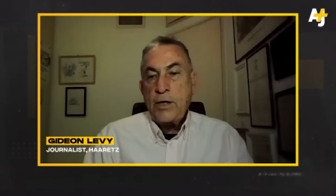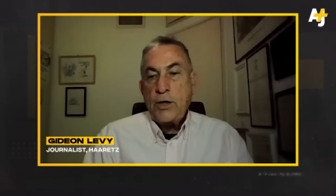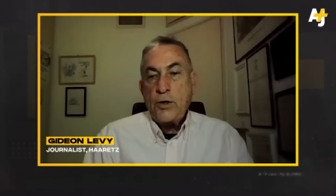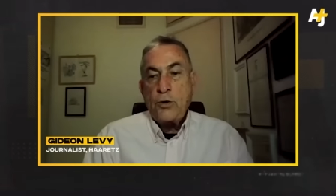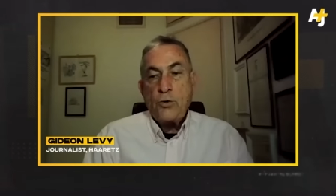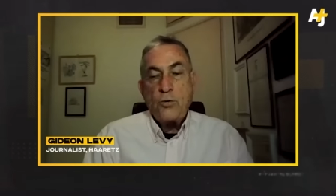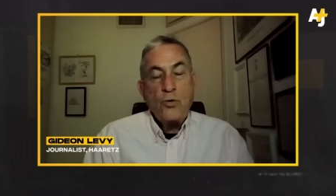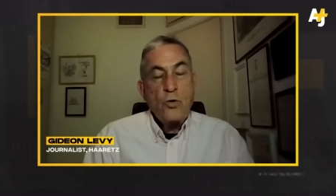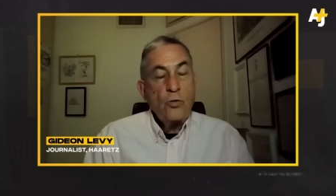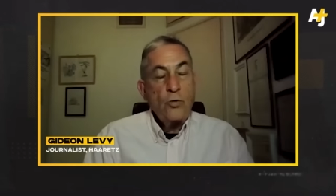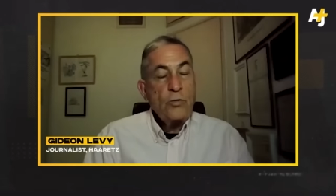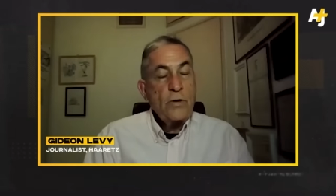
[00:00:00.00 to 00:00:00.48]

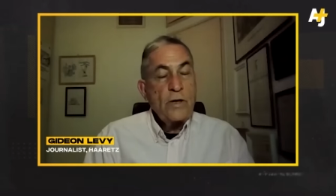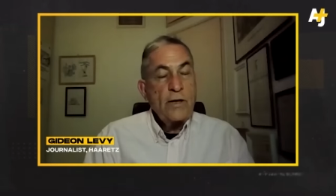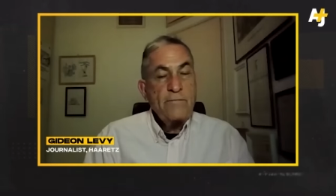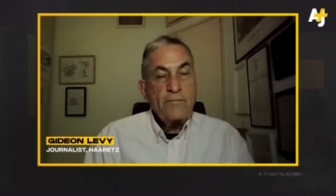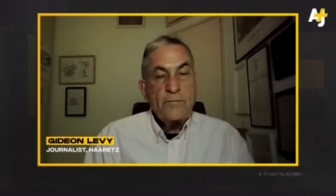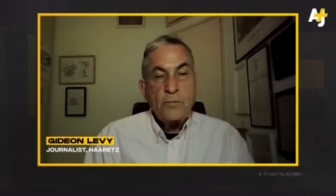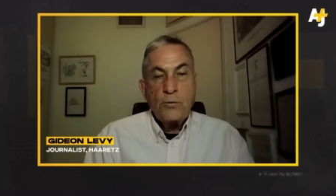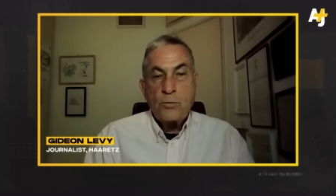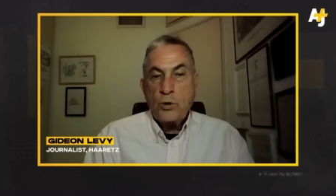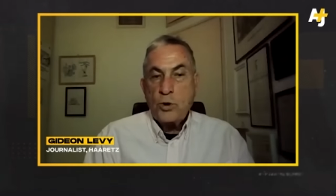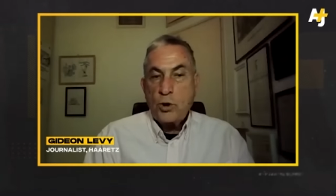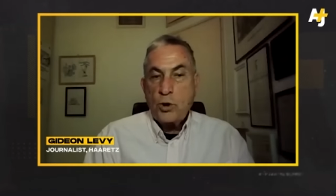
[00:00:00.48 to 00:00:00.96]
You don't
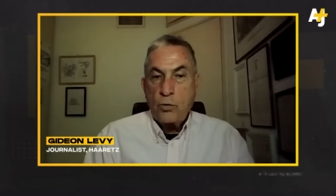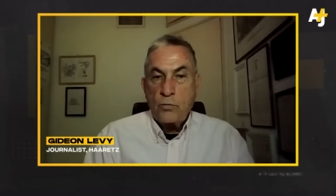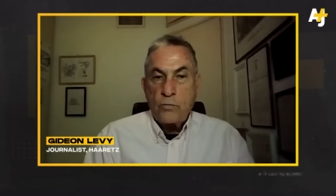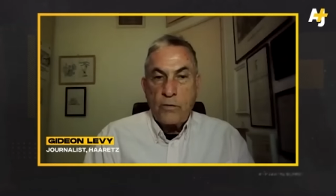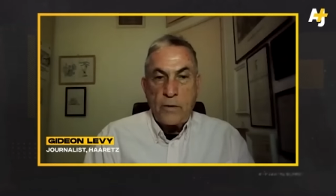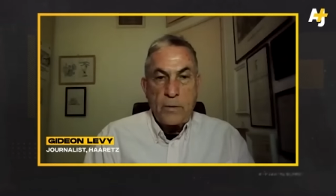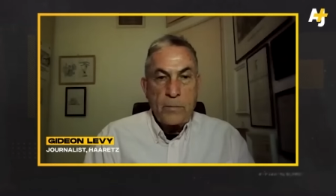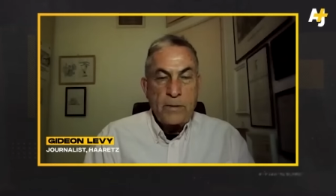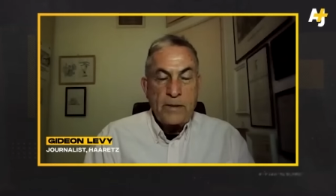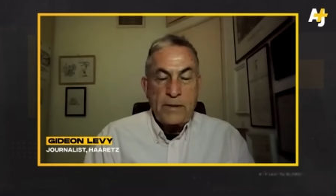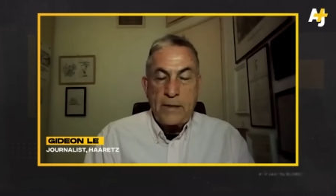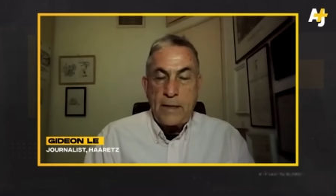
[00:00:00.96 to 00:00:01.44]
have to show
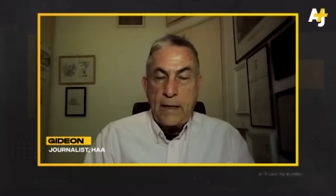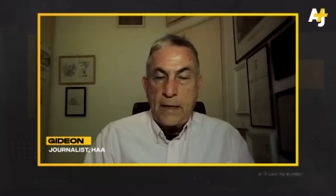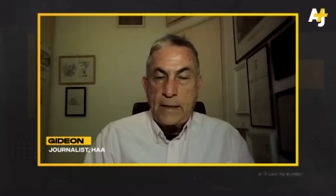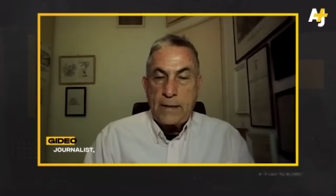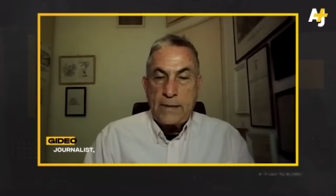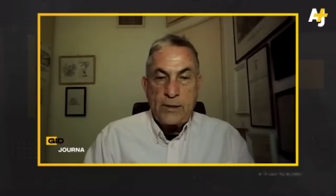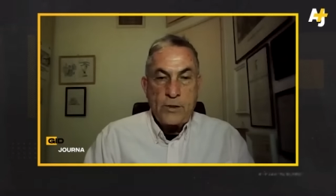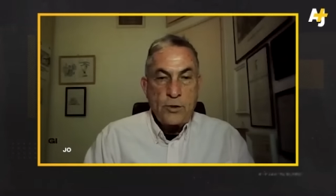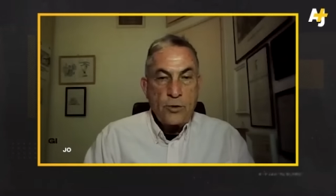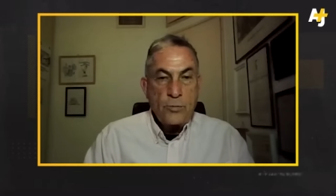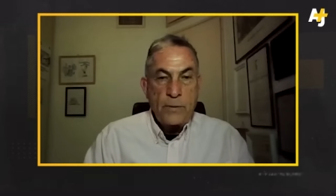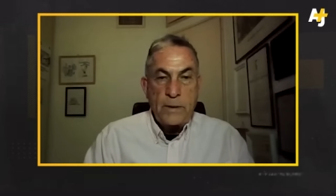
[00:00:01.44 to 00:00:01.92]
them
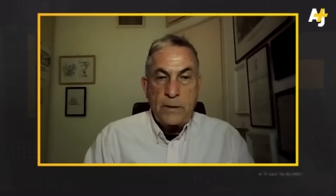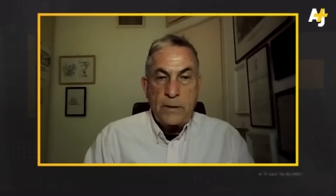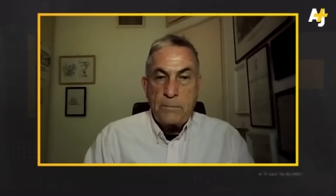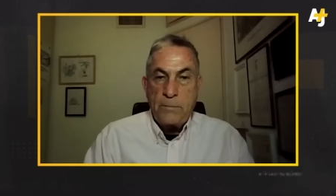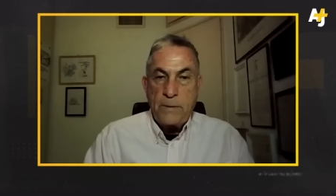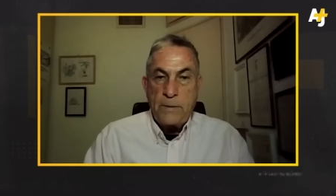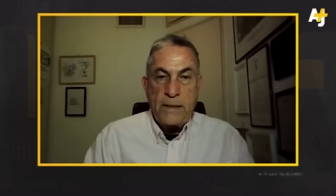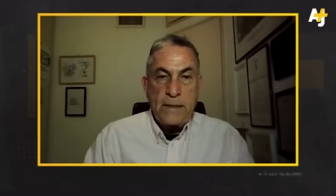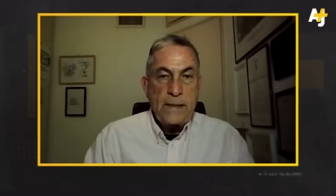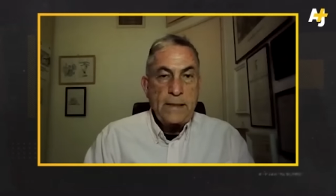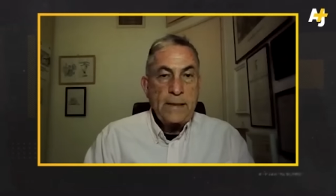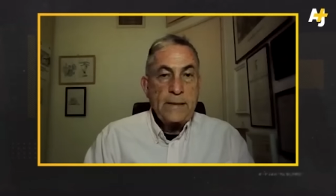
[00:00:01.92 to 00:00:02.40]
as human
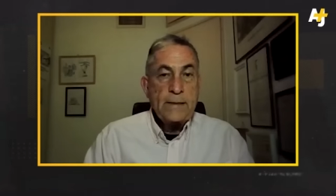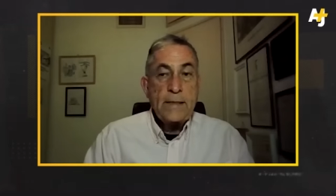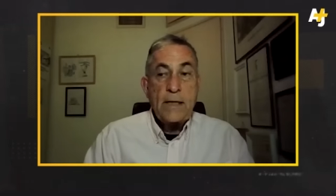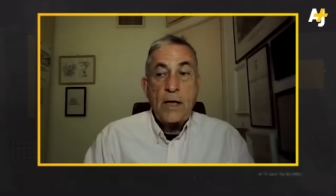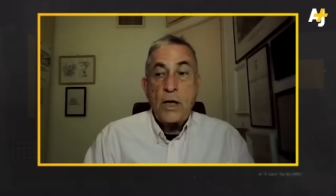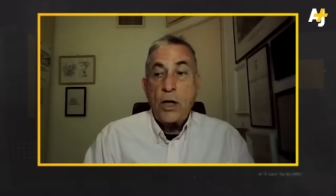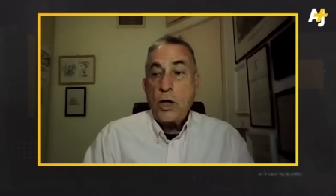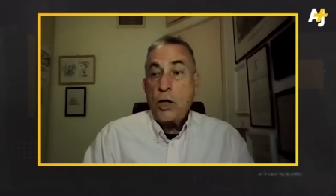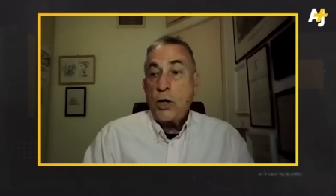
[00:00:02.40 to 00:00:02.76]
beings